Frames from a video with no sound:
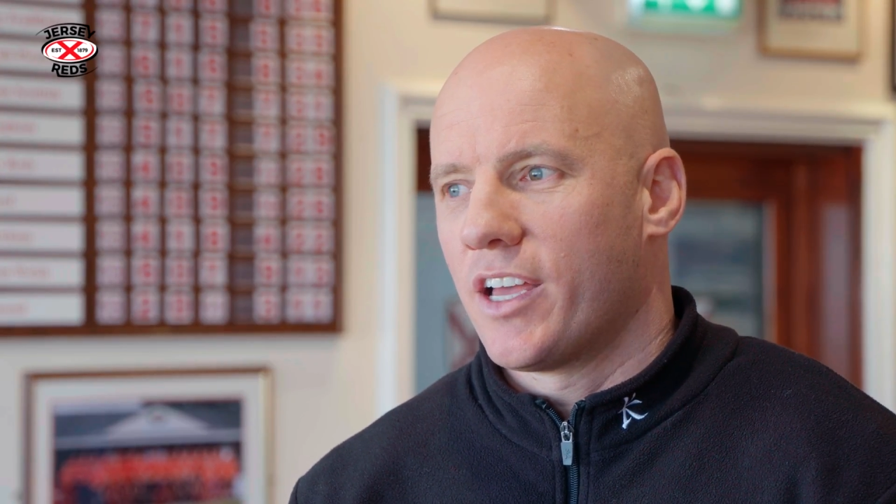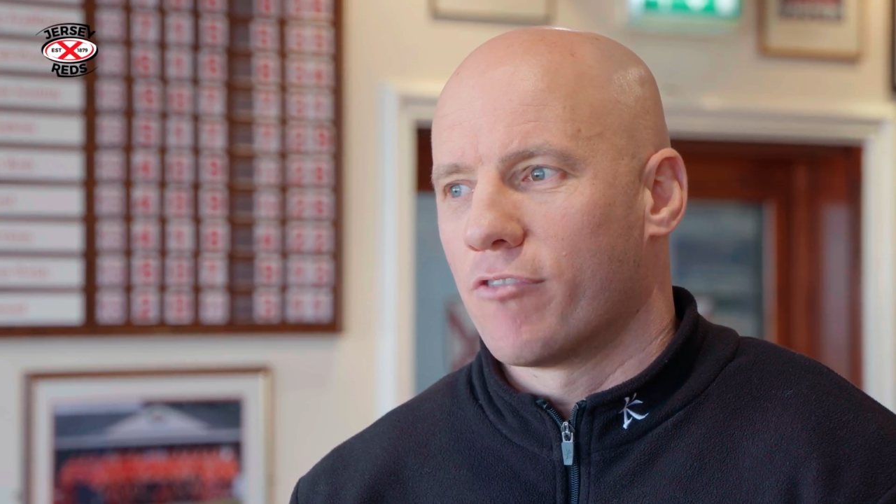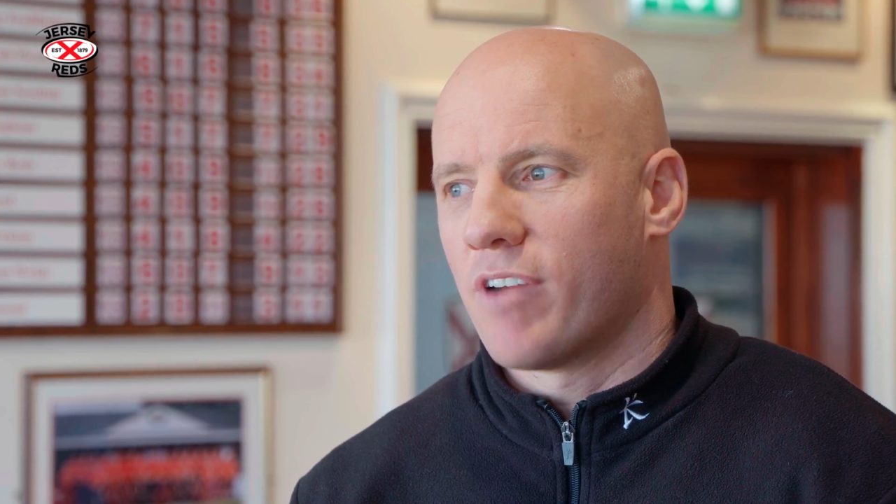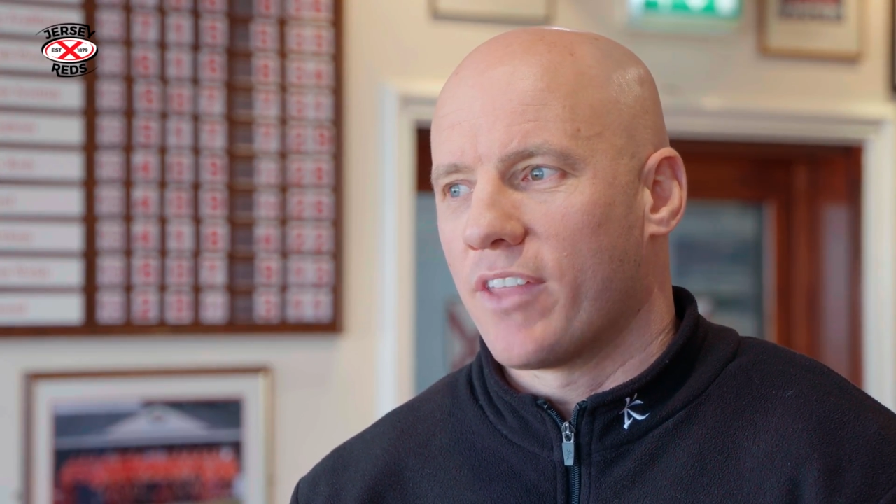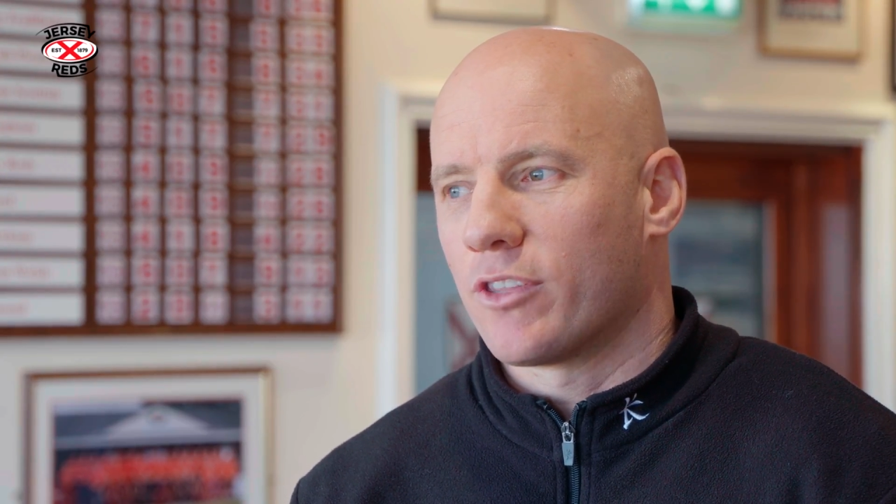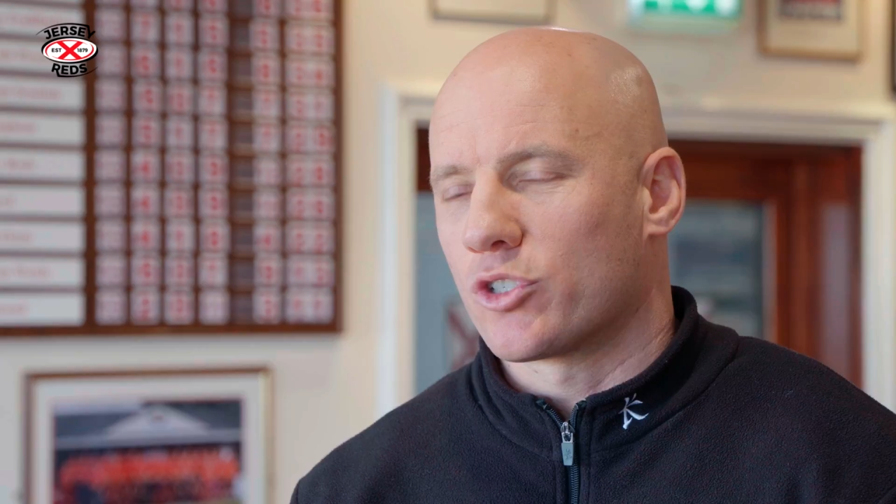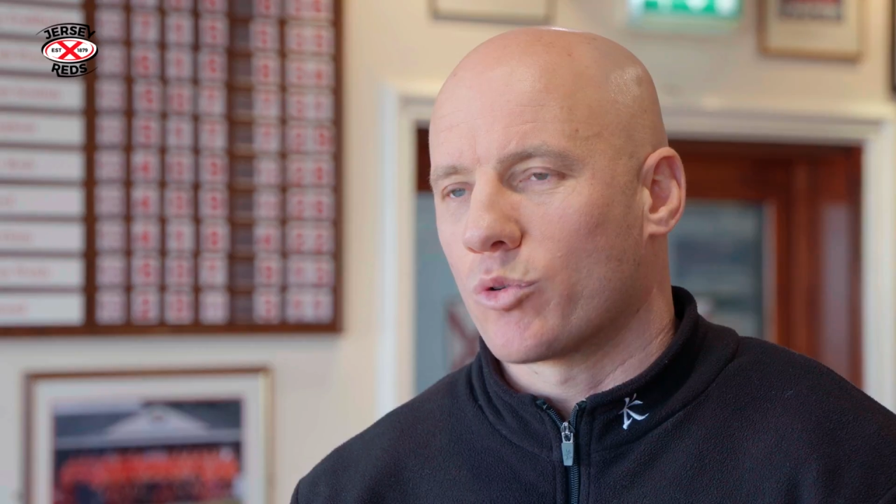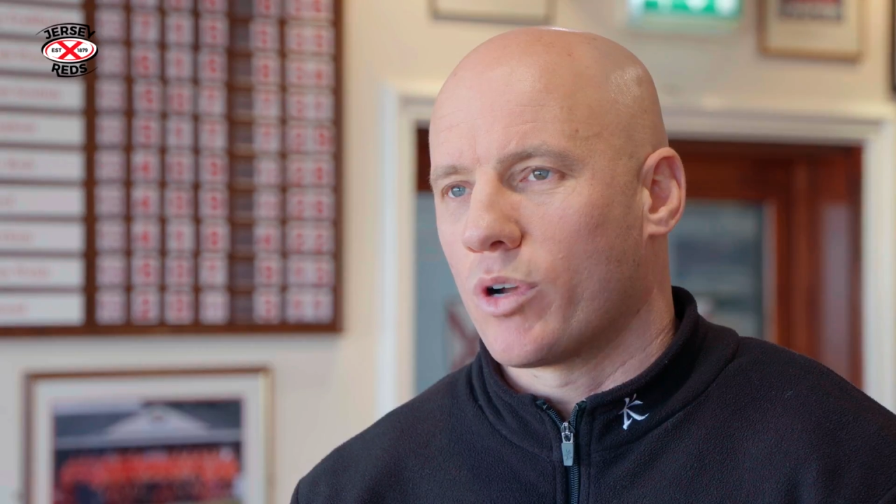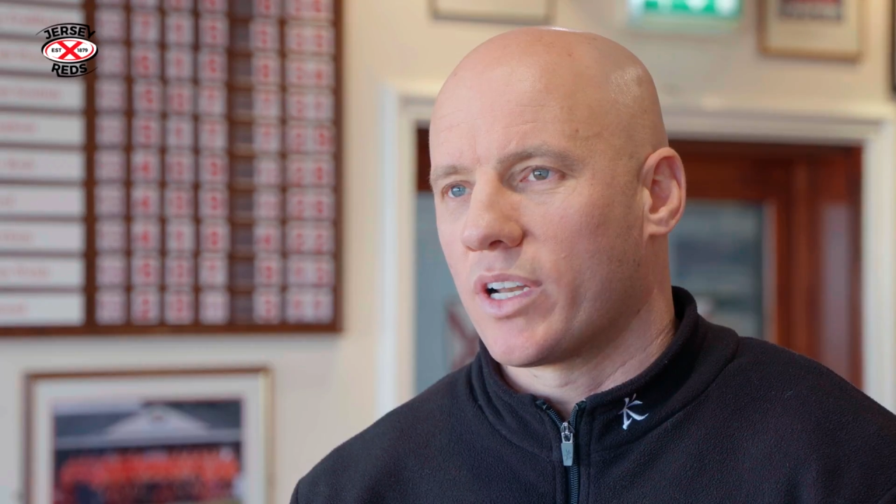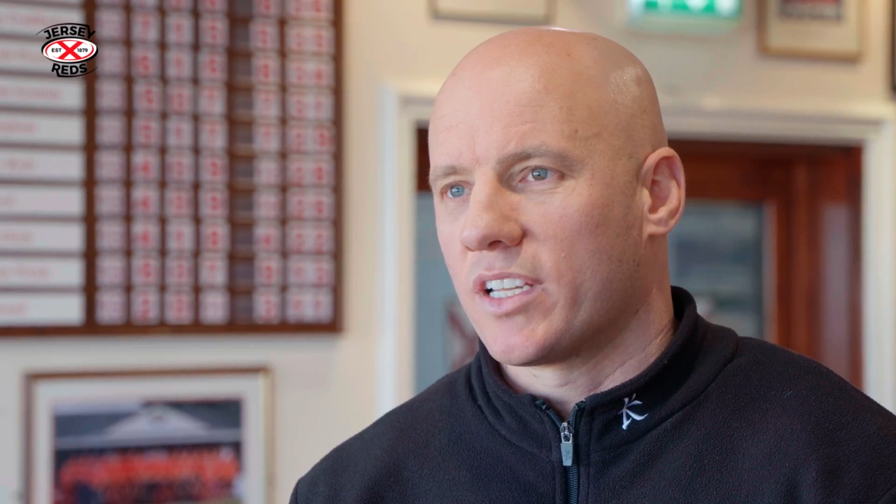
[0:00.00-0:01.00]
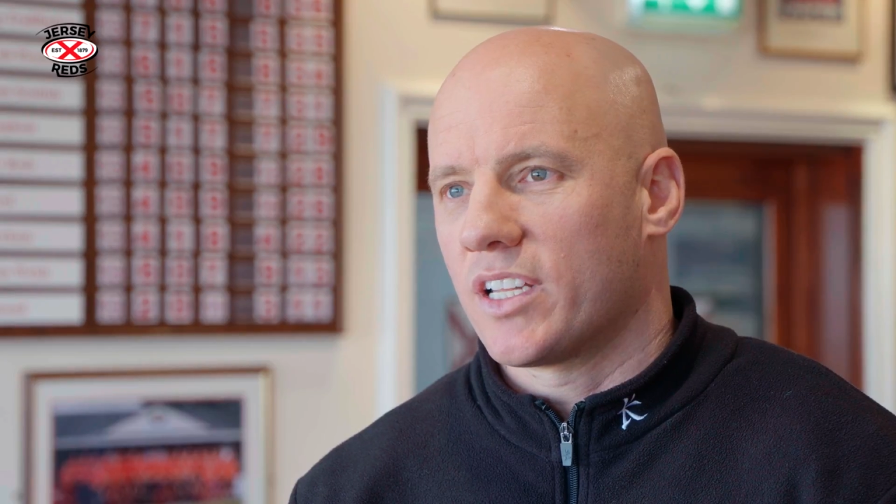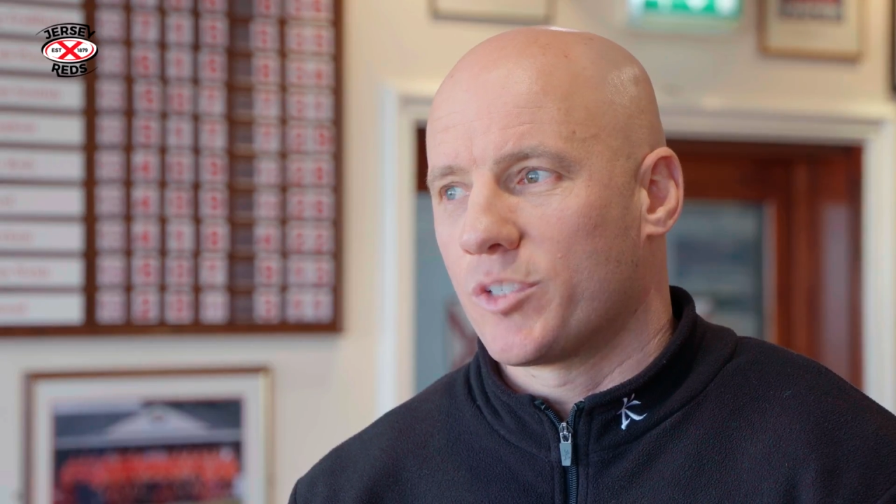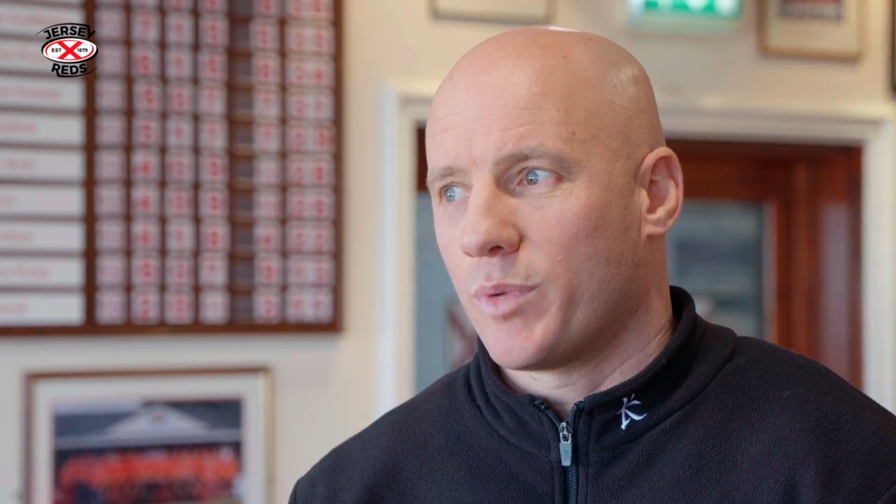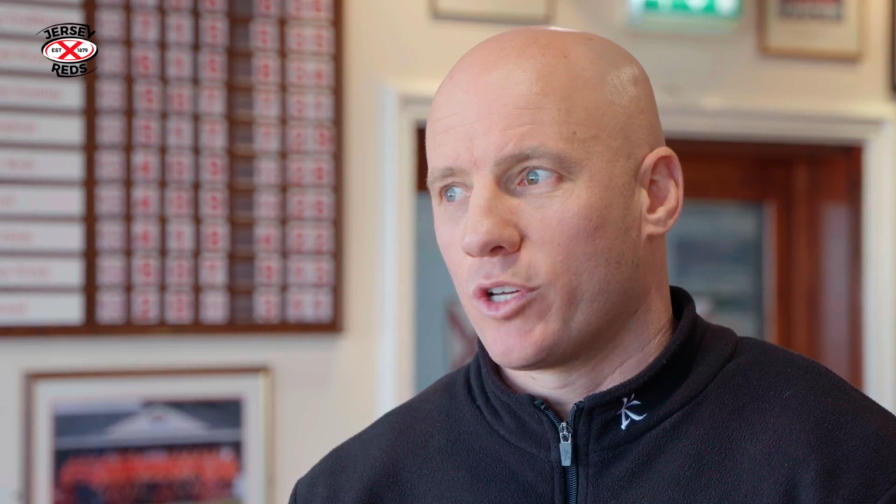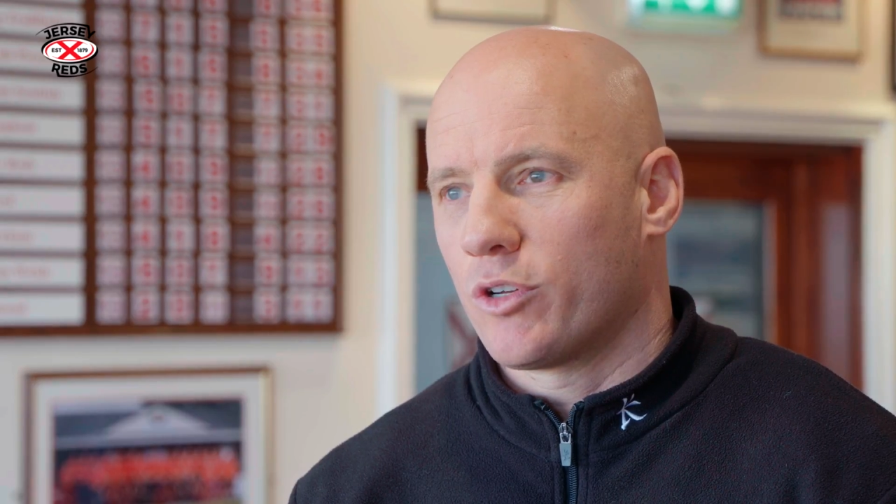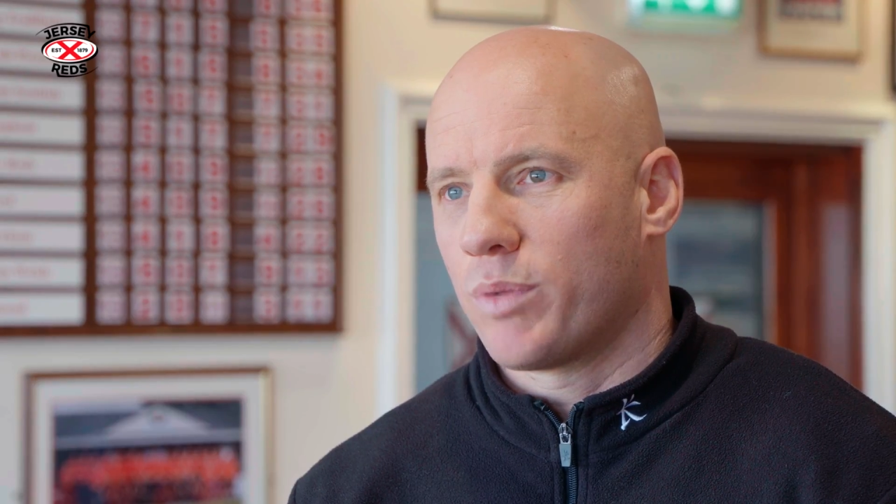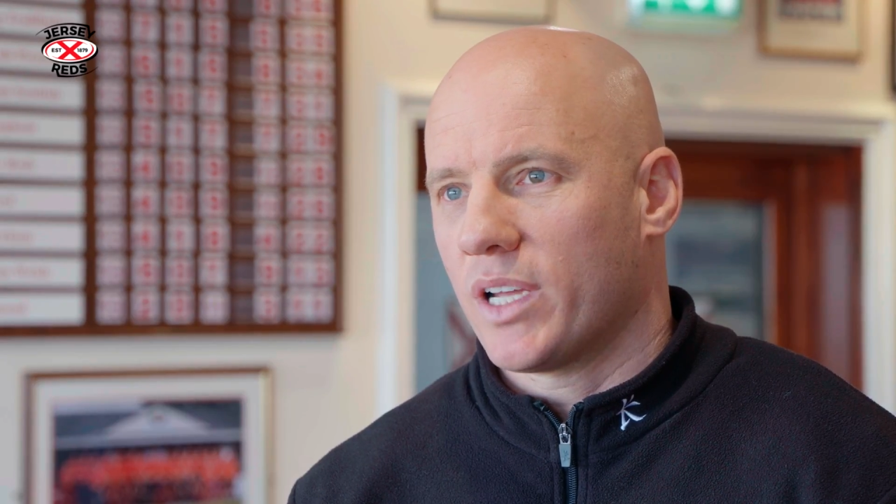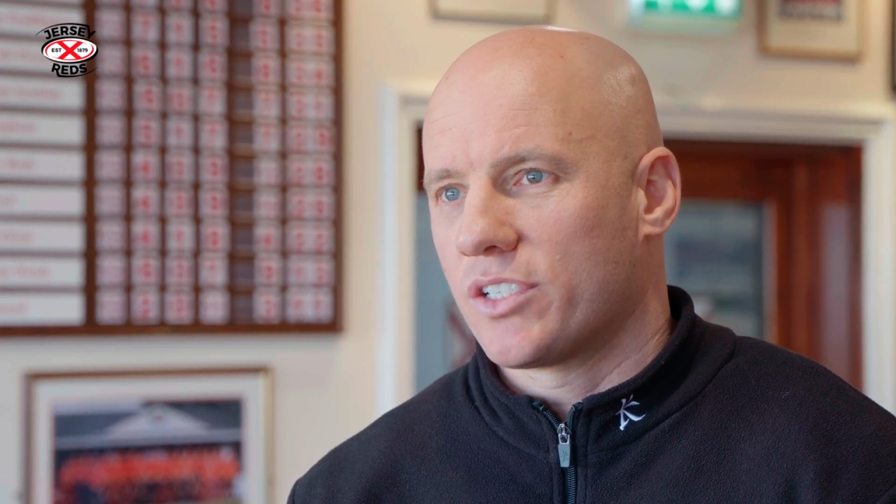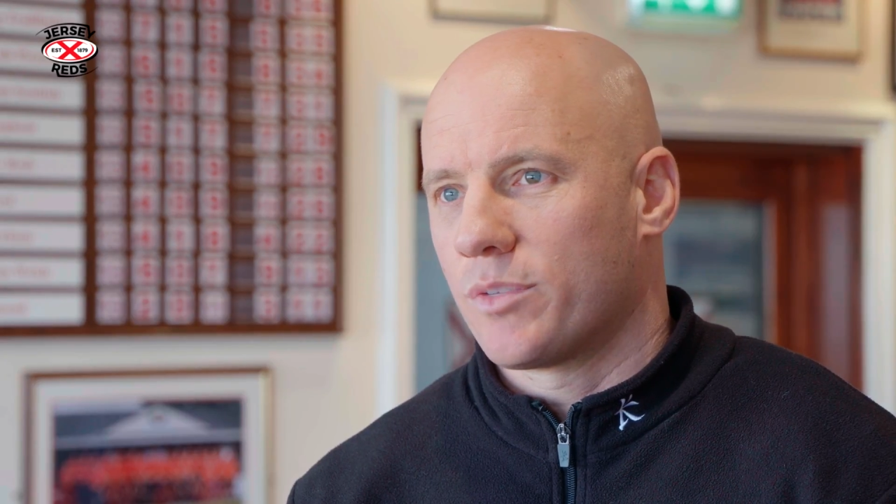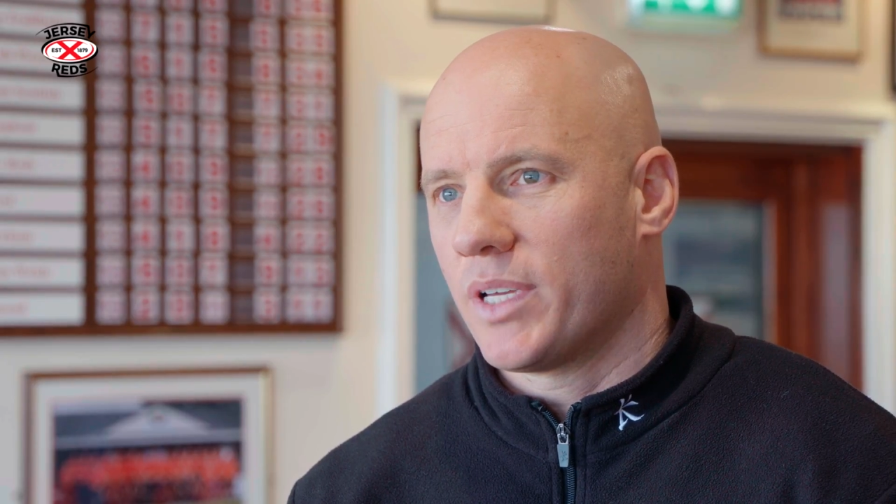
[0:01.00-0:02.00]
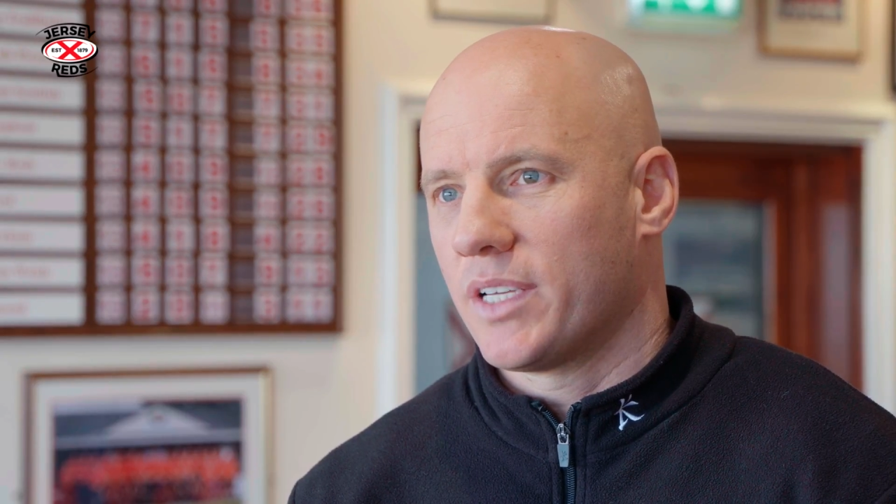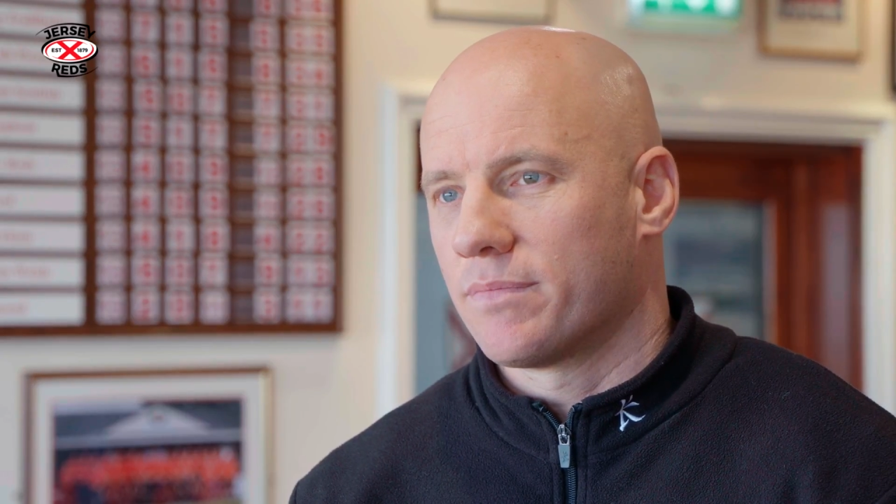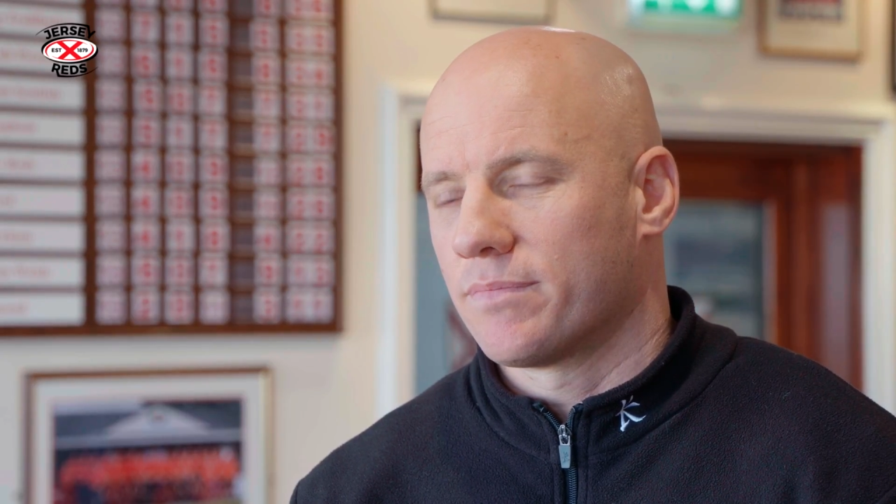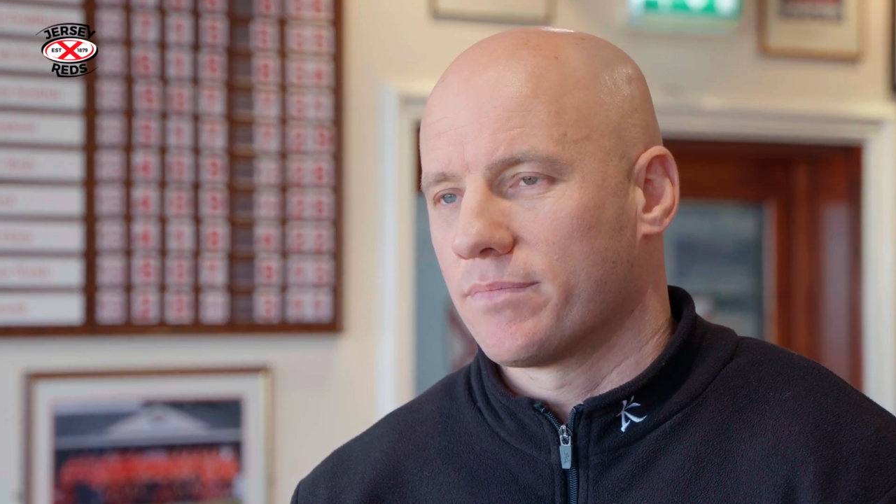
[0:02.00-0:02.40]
around the squad, and it's been a good place to be.